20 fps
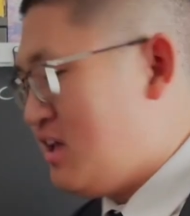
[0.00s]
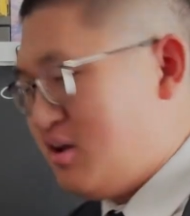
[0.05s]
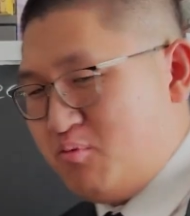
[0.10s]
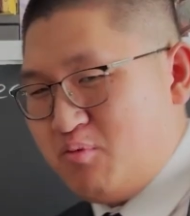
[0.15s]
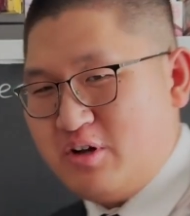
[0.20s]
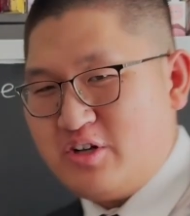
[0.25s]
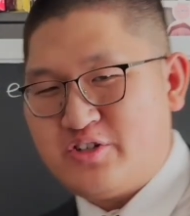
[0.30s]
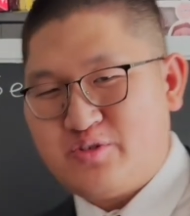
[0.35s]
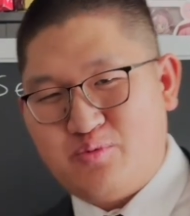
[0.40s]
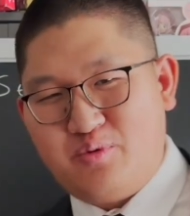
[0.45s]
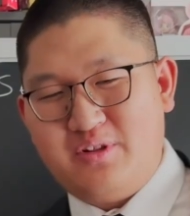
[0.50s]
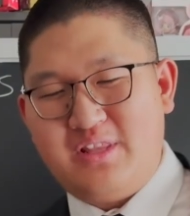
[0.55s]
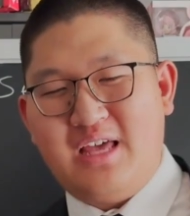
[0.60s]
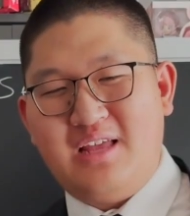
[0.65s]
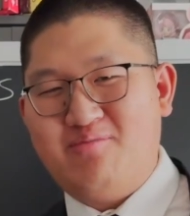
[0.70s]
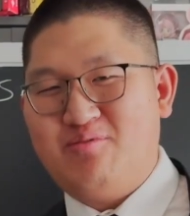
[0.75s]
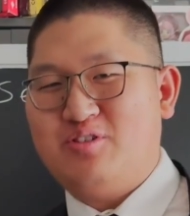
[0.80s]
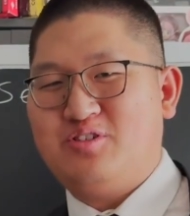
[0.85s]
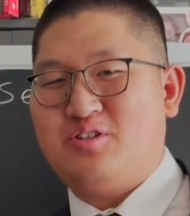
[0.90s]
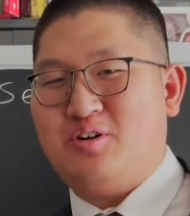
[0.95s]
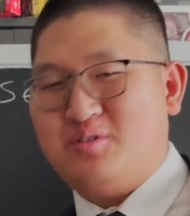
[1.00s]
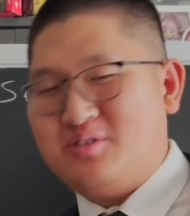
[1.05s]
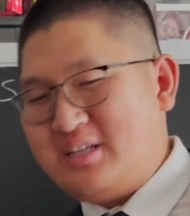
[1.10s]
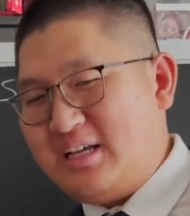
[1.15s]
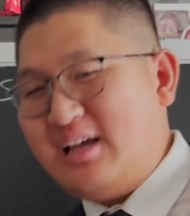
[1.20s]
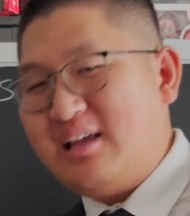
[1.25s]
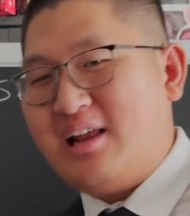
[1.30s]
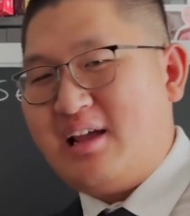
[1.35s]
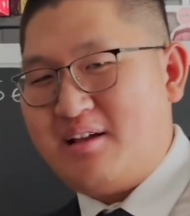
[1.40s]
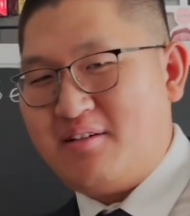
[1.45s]
which will then result
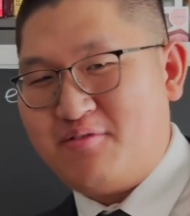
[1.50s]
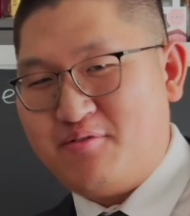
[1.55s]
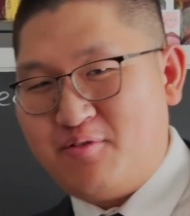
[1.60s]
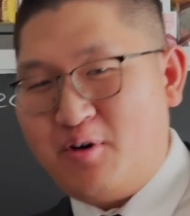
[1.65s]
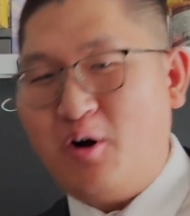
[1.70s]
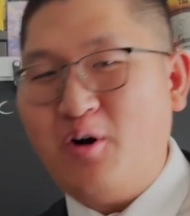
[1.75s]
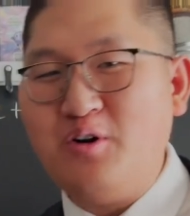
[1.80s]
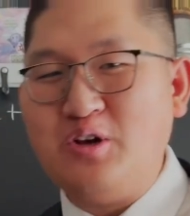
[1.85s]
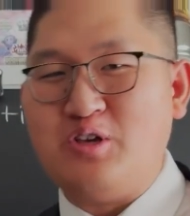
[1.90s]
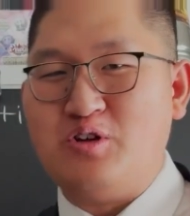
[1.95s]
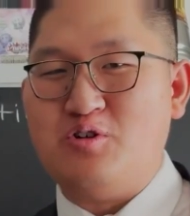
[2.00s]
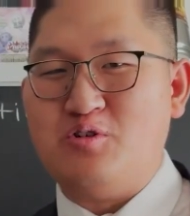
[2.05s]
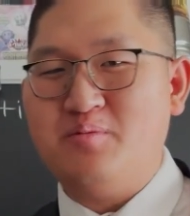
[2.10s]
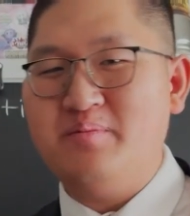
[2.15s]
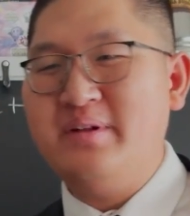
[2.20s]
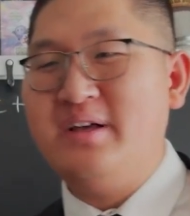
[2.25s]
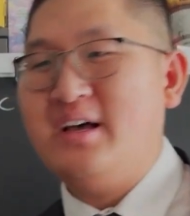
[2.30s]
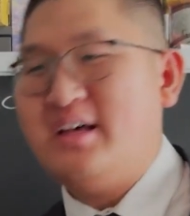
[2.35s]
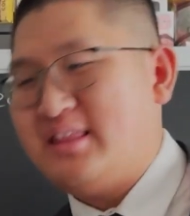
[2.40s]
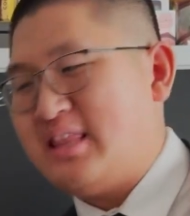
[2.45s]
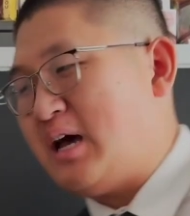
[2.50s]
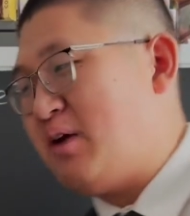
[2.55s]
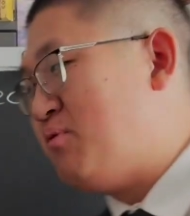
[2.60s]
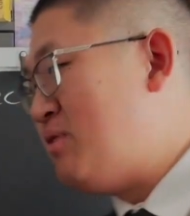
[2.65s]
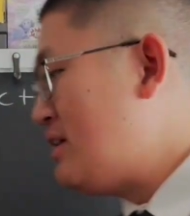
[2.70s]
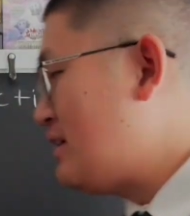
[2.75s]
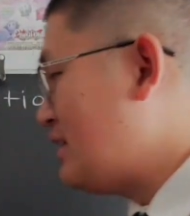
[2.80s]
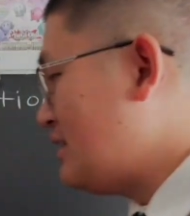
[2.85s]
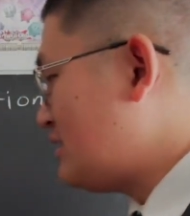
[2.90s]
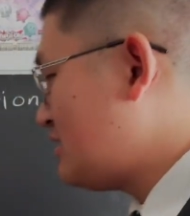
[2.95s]
in a volume that
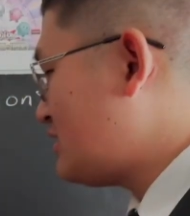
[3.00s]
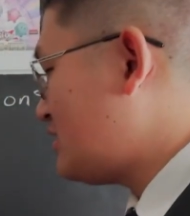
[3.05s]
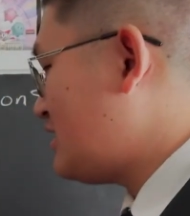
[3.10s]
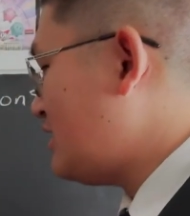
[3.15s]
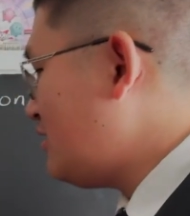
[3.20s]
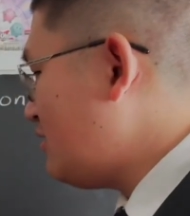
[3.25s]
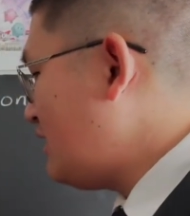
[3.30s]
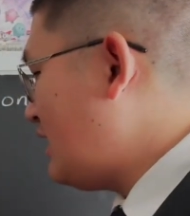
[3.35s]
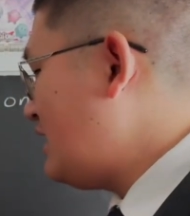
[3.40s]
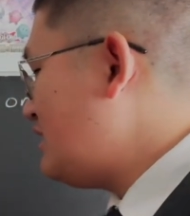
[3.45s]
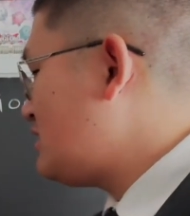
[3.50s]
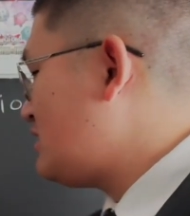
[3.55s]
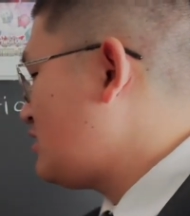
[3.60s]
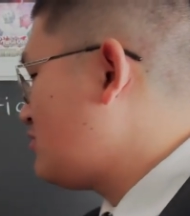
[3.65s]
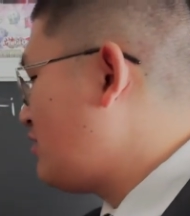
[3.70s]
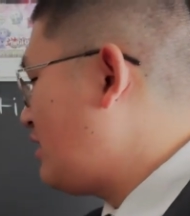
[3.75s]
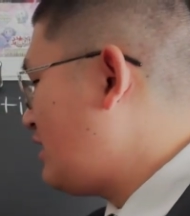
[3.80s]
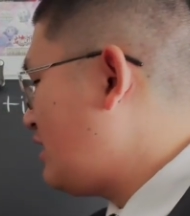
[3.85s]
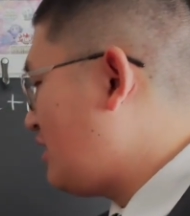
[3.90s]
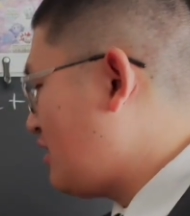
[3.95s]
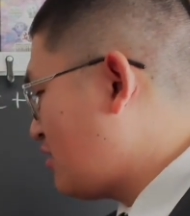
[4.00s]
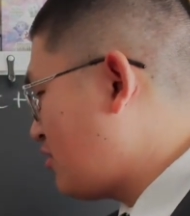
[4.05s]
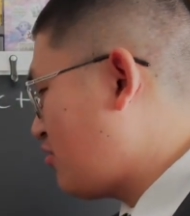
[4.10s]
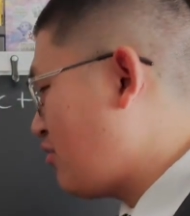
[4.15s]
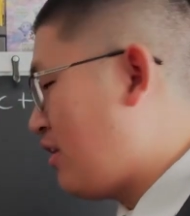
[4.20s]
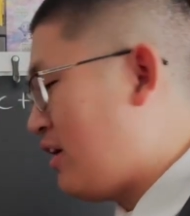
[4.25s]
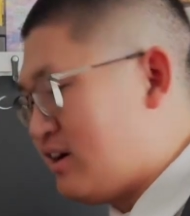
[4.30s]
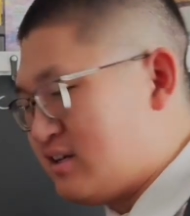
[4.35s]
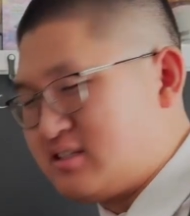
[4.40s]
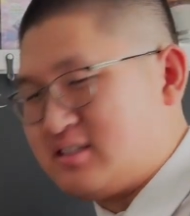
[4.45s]
we can still integrate
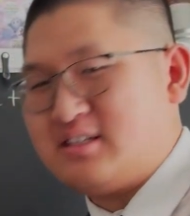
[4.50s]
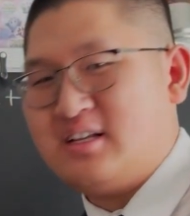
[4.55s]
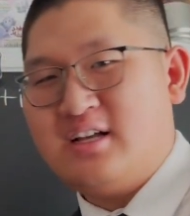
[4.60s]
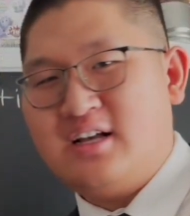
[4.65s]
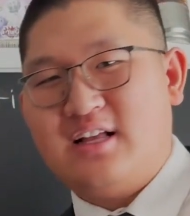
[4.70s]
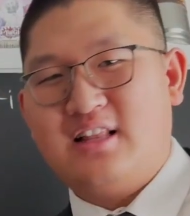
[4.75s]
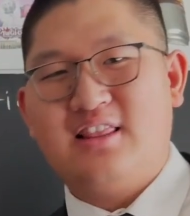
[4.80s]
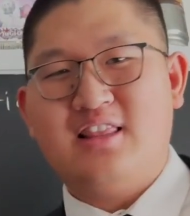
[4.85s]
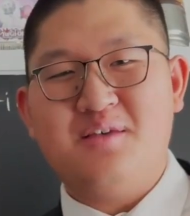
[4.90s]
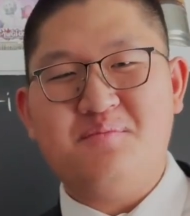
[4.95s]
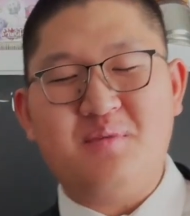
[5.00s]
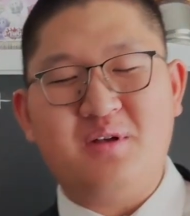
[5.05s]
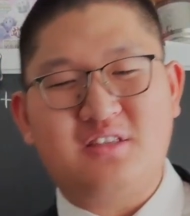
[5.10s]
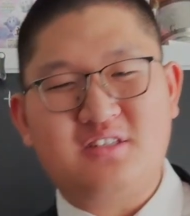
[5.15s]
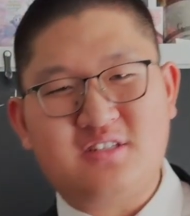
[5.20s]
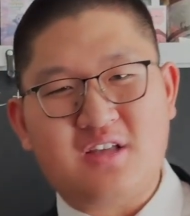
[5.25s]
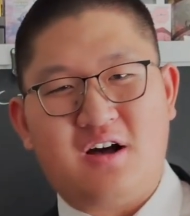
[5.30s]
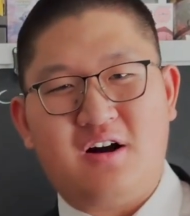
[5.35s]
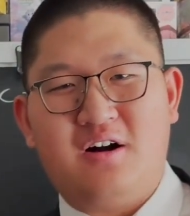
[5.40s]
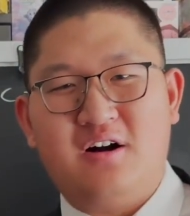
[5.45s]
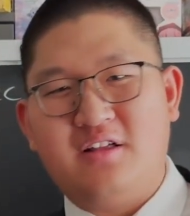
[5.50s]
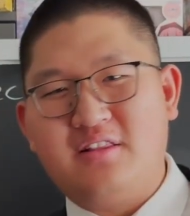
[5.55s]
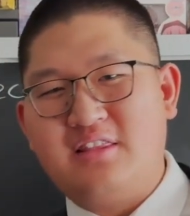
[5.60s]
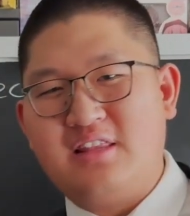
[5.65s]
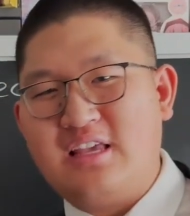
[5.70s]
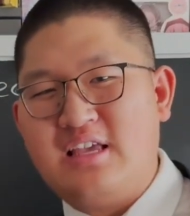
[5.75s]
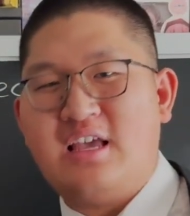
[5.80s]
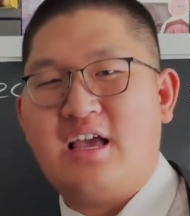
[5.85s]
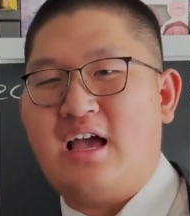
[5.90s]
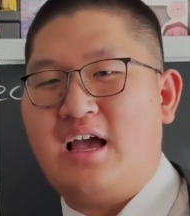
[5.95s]
across limits on
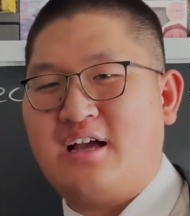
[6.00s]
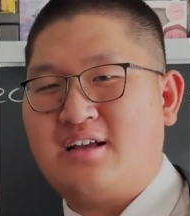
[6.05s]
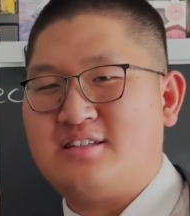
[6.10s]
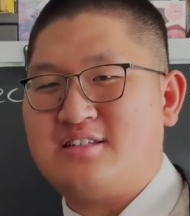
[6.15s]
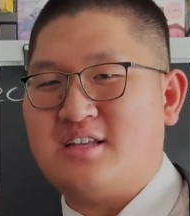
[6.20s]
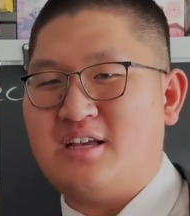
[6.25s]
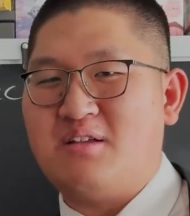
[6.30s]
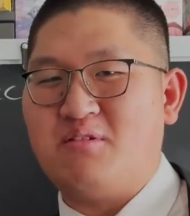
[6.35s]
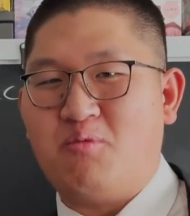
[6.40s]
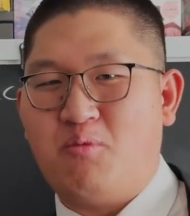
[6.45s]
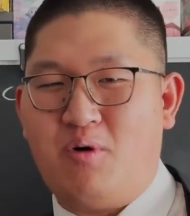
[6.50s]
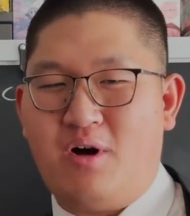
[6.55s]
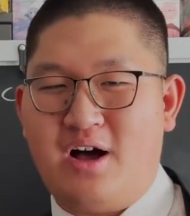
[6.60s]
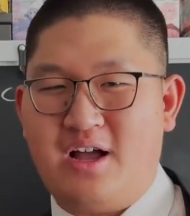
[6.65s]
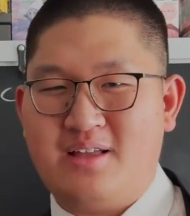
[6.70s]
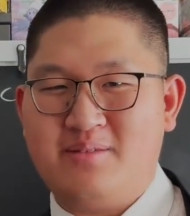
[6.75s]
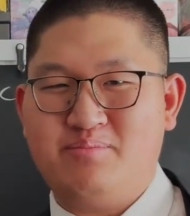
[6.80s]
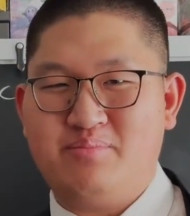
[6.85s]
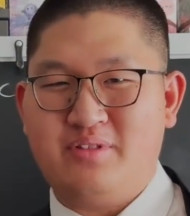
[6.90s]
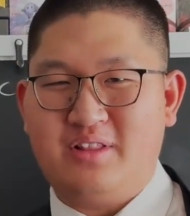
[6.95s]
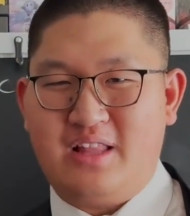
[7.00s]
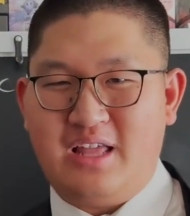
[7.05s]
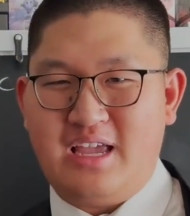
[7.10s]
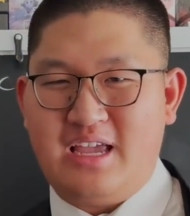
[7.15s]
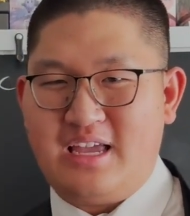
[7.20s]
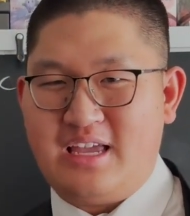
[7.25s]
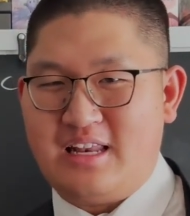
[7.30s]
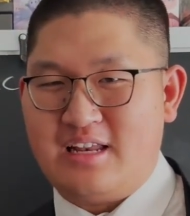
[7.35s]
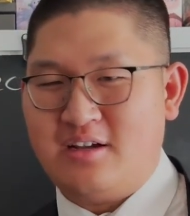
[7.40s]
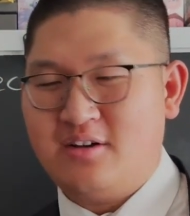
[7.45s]
the X and Y
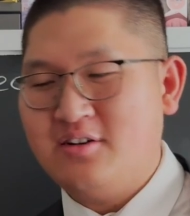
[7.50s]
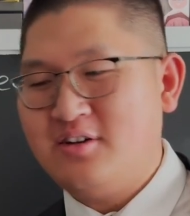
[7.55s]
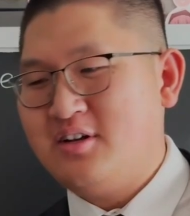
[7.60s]
plane.